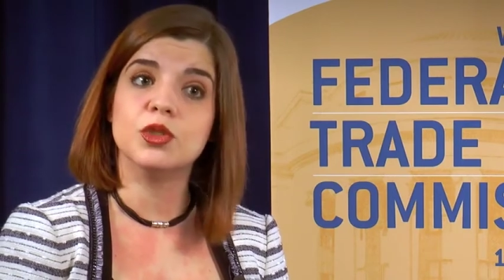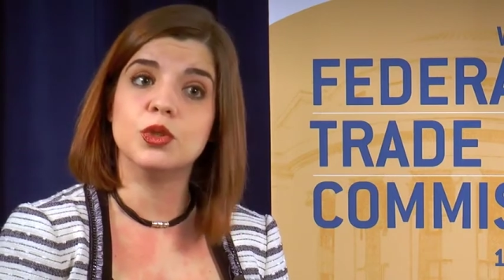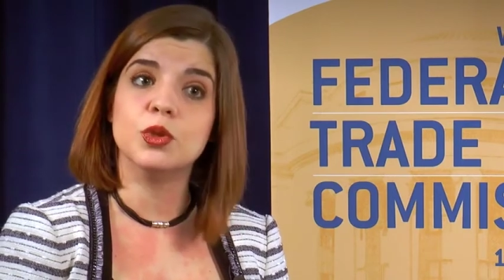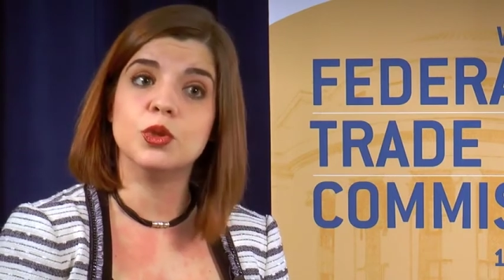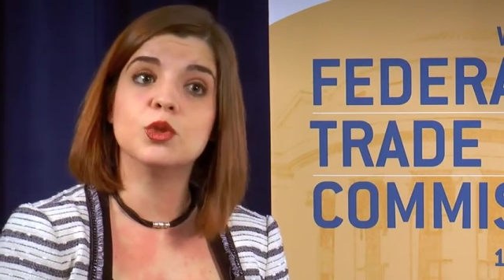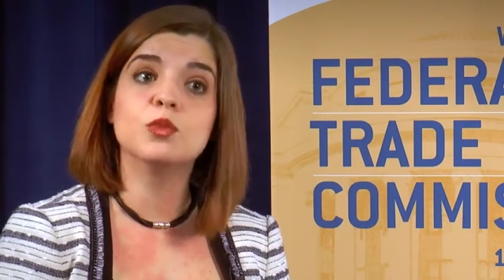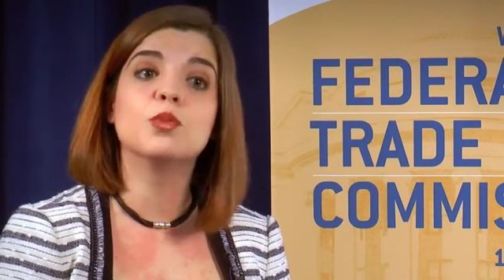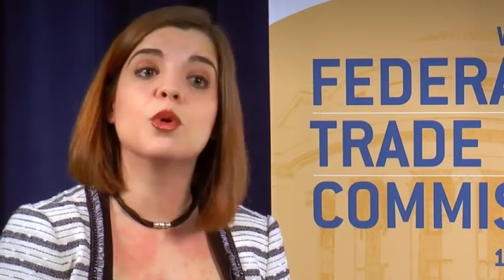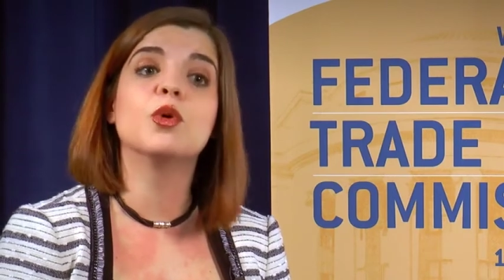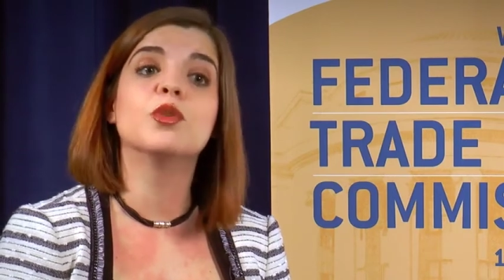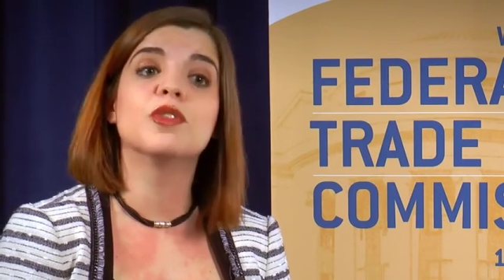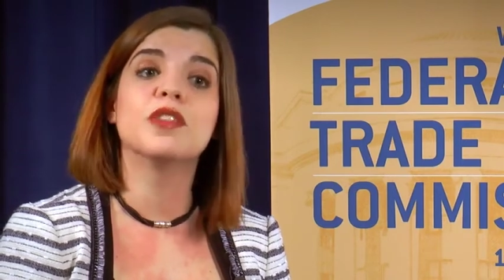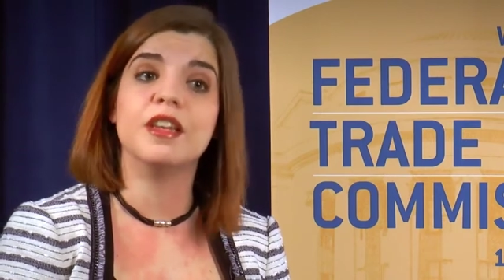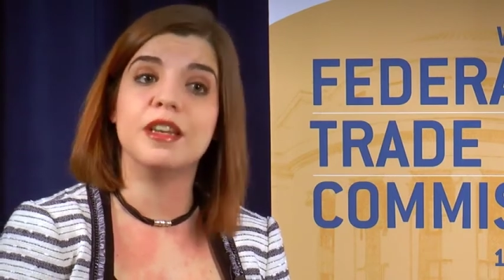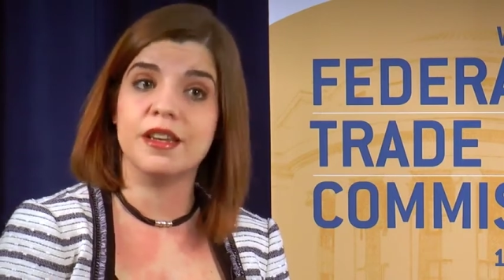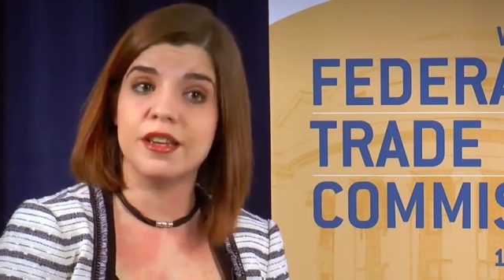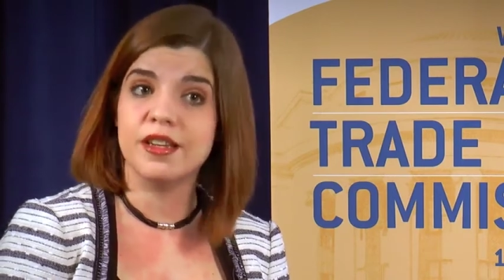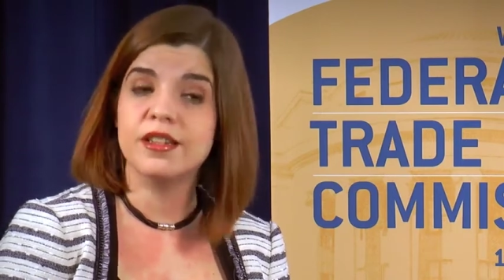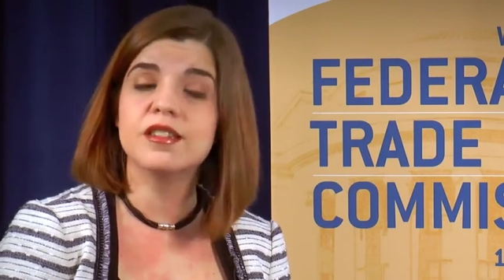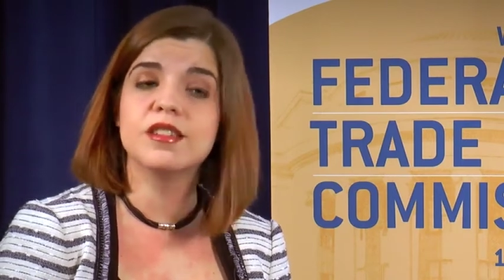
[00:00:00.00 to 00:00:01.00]
use both the
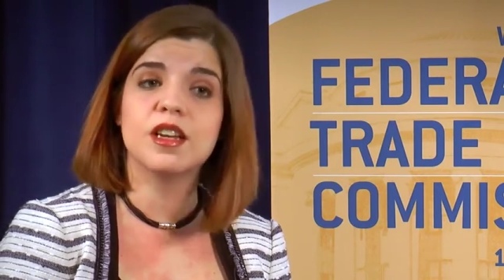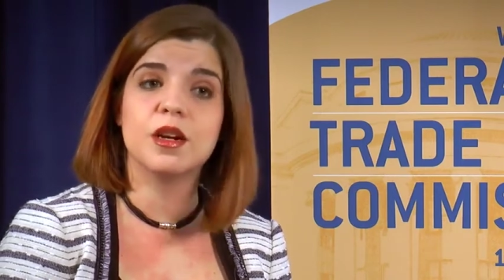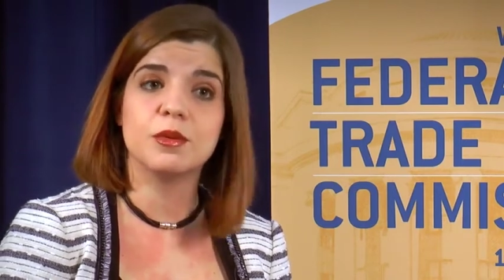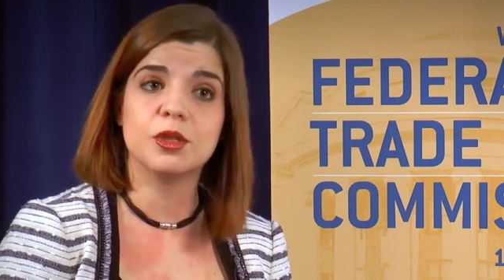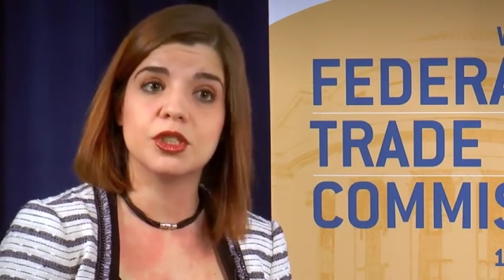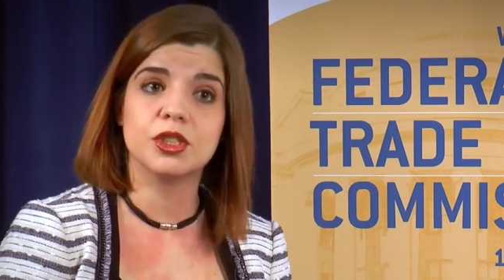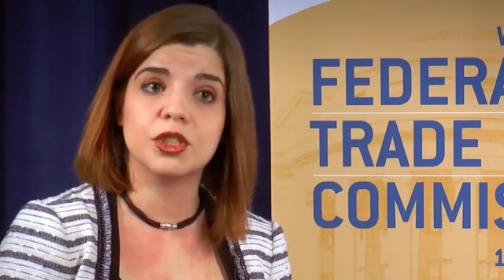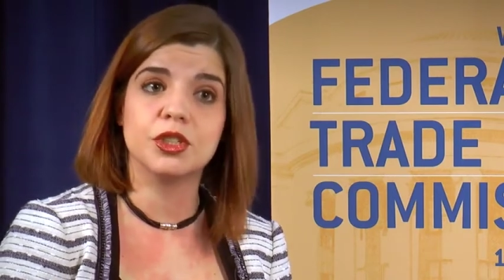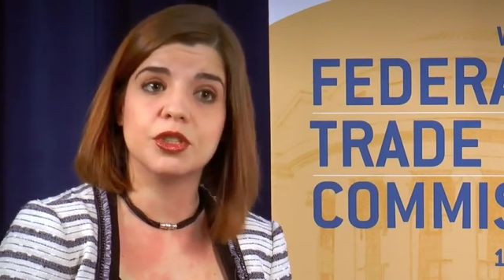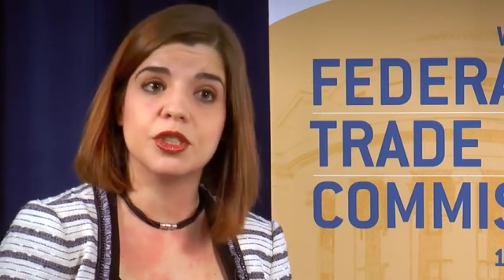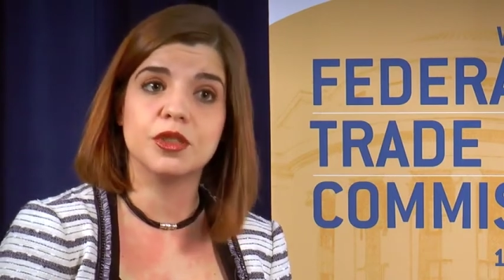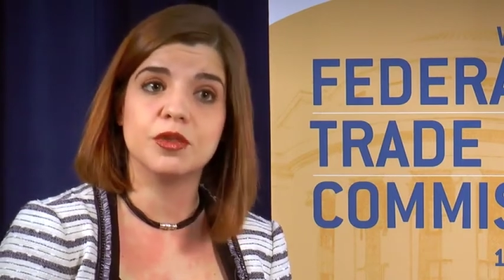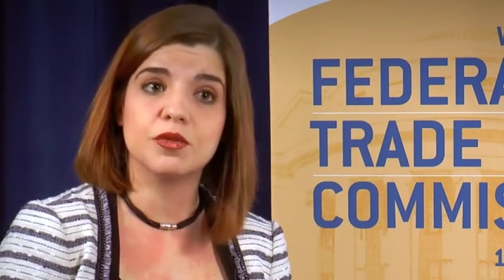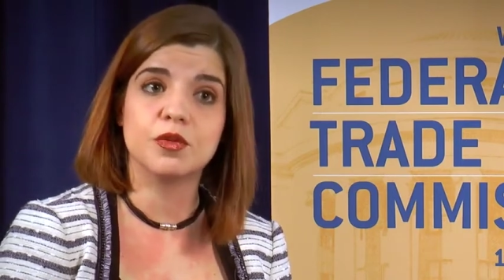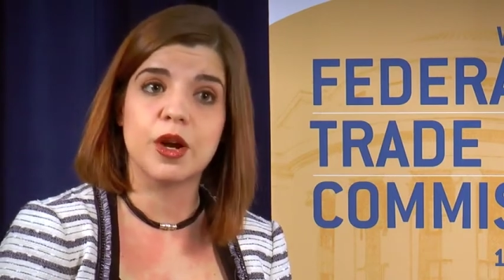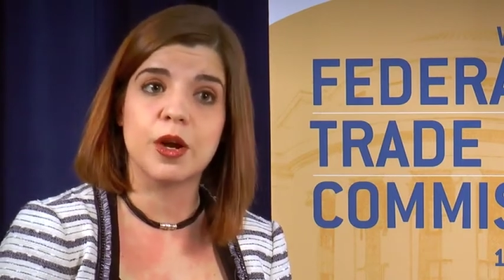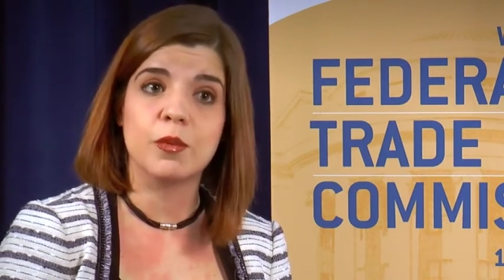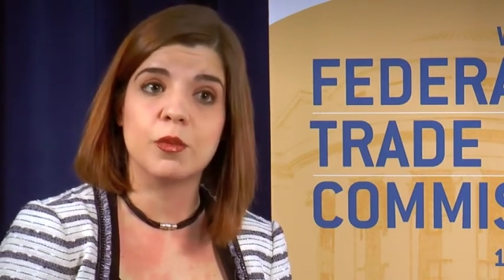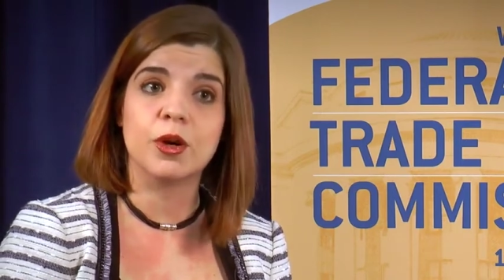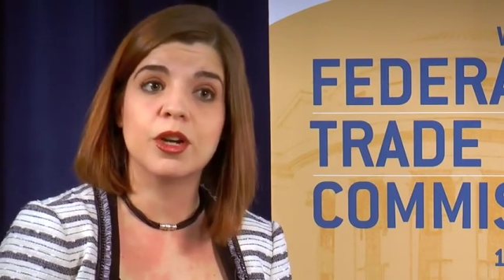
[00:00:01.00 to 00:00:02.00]
NIST Cybersecurity
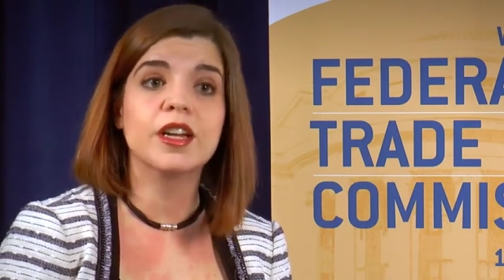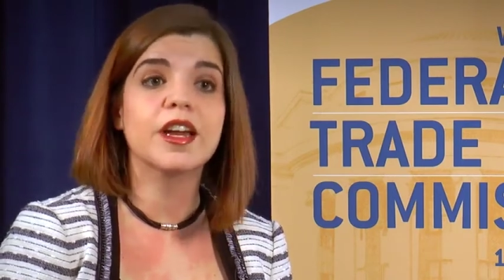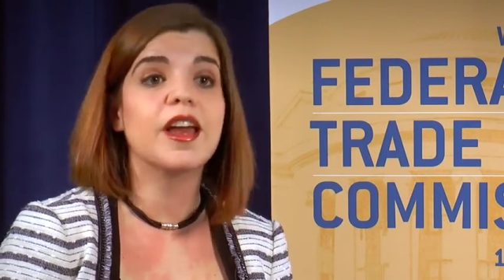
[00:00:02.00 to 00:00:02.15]
Framework